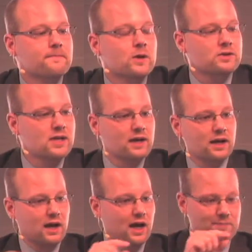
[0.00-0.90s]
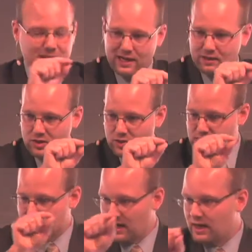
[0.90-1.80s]
was that I began to do a
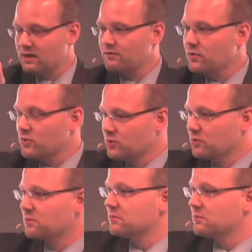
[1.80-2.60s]
scan of the room.